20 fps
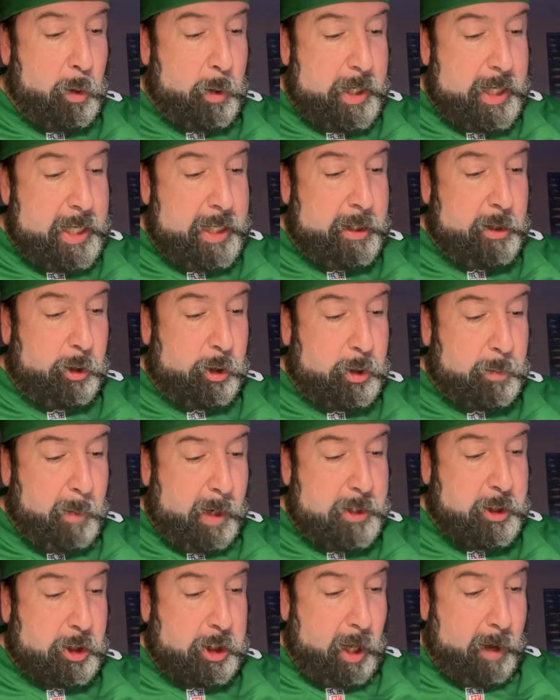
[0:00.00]
Eagles."
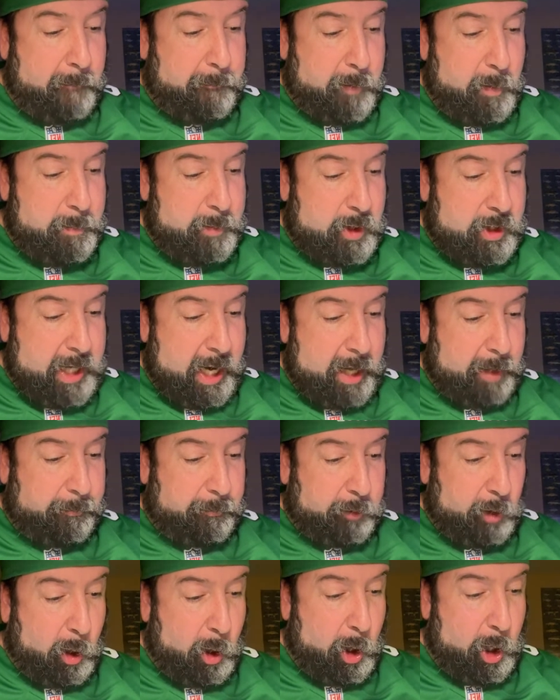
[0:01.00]
Much love from South
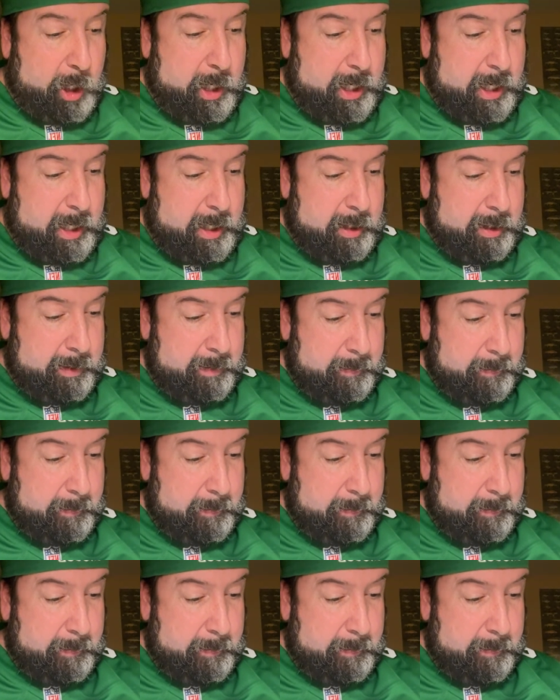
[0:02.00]
Florida.